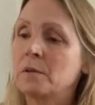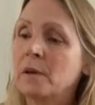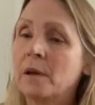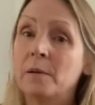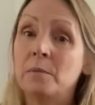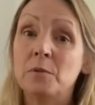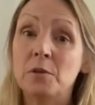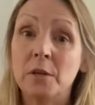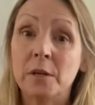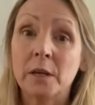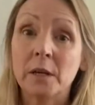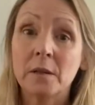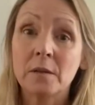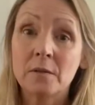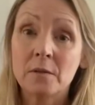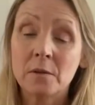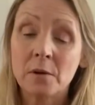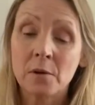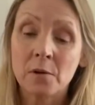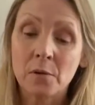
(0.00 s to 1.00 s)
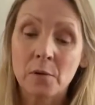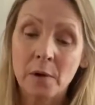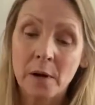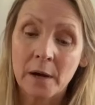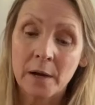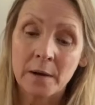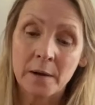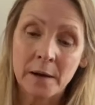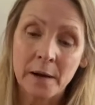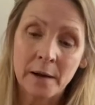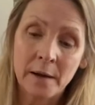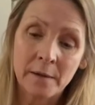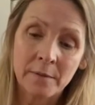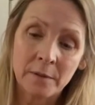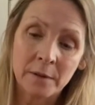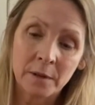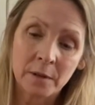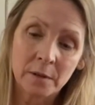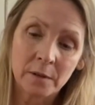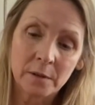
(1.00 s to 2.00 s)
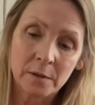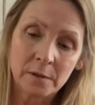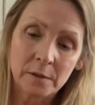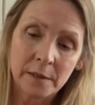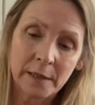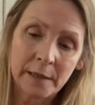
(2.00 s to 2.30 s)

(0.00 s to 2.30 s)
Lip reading: I'm chicken, so I have a little